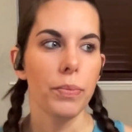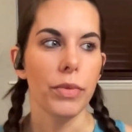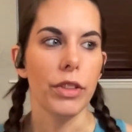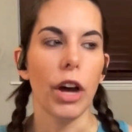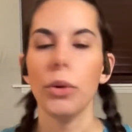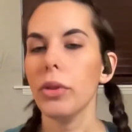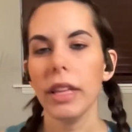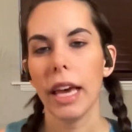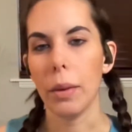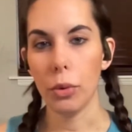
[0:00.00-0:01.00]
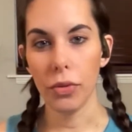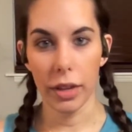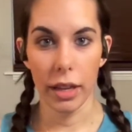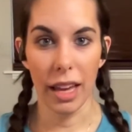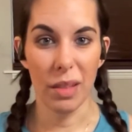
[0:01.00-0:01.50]
not only get moving
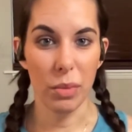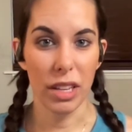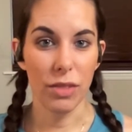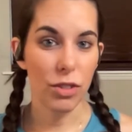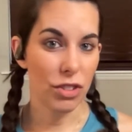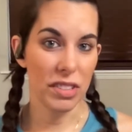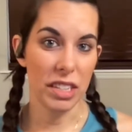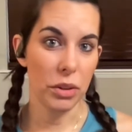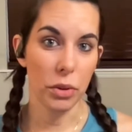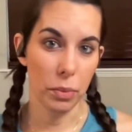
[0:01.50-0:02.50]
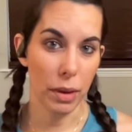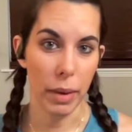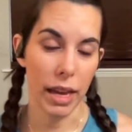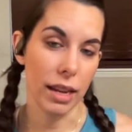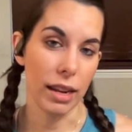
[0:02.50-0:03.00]
again, but even just deal with my
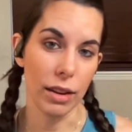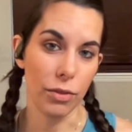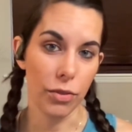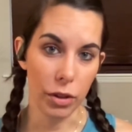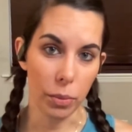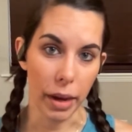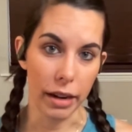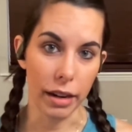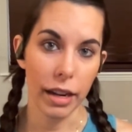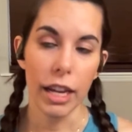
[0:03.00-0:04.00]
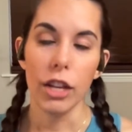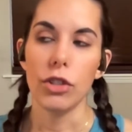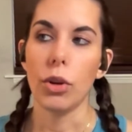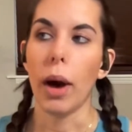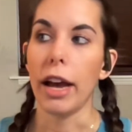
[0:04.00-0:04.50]
pain and feel better.
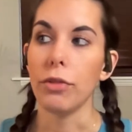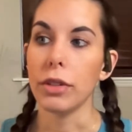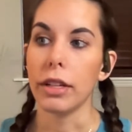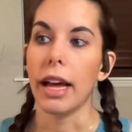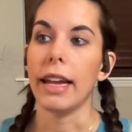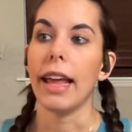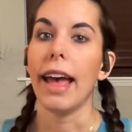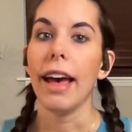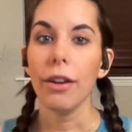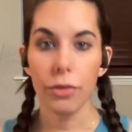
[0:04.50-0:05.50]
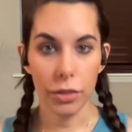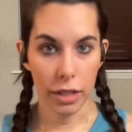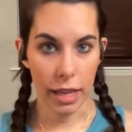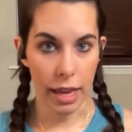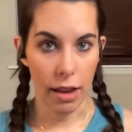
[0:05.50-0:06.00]
So I relied
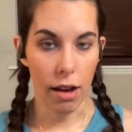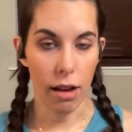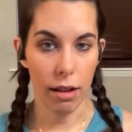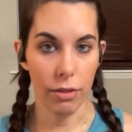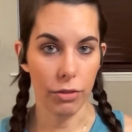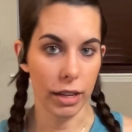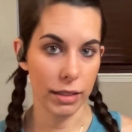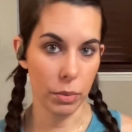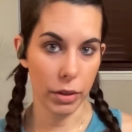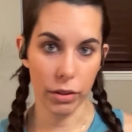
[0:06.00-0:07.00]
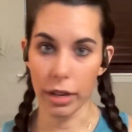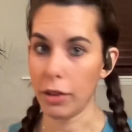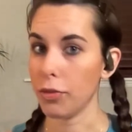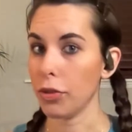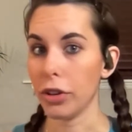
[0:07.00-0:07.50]
heavily on flexibility
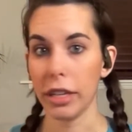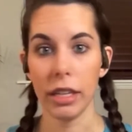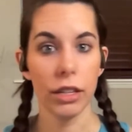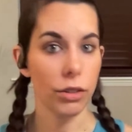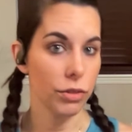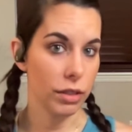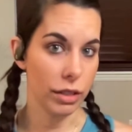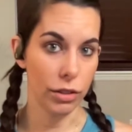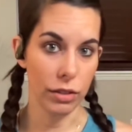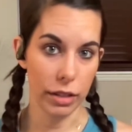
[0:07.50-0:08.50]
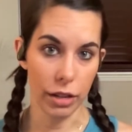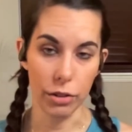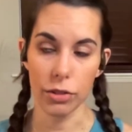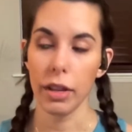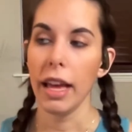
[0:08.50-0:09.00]
for years and years and
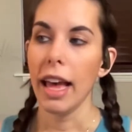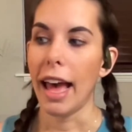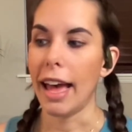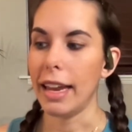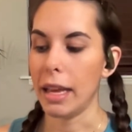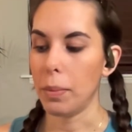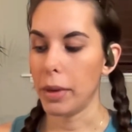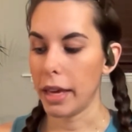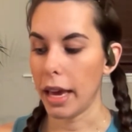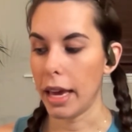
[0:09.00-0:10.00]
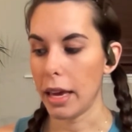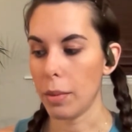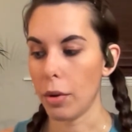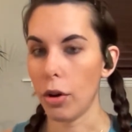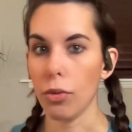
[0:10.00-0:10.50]
years. And it became
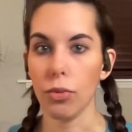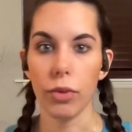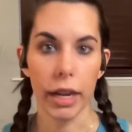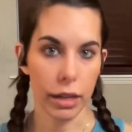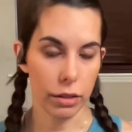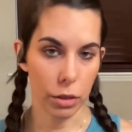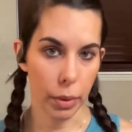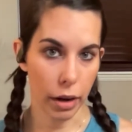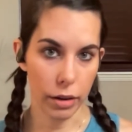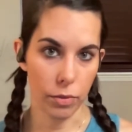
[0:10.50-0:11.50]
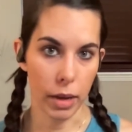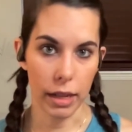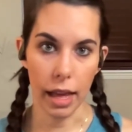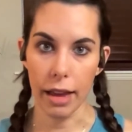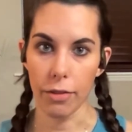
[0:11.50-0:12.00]
a regular part of my
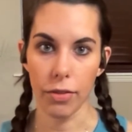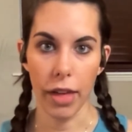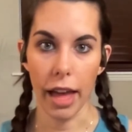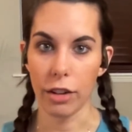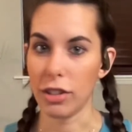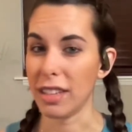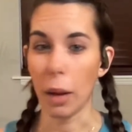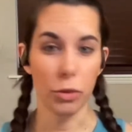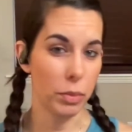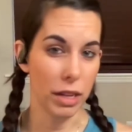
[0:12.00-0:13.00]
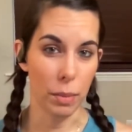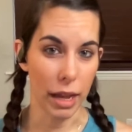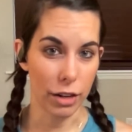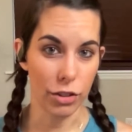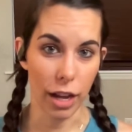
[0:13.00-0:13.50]
life that just helped me to
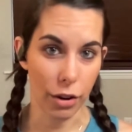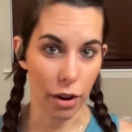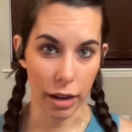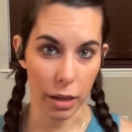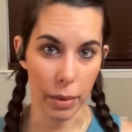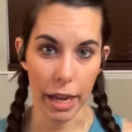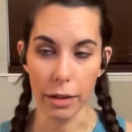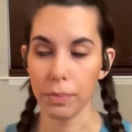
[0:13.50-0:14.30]
manage that chronic pain.